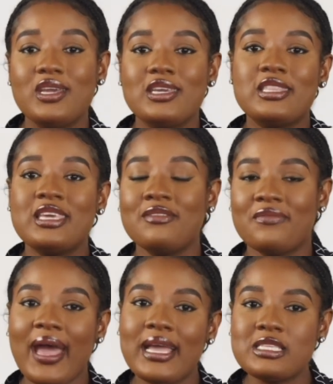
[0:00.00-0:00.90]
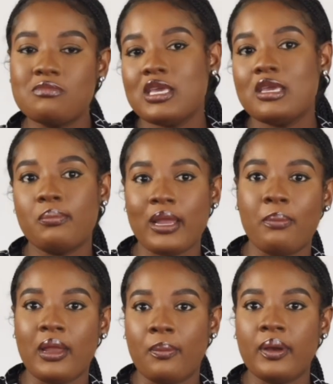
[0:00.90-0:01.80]
you didn't invite me, blah
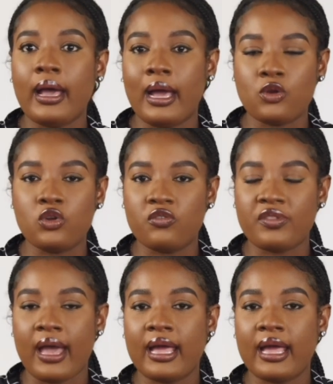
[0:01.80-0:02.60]
blah blah, and all of that.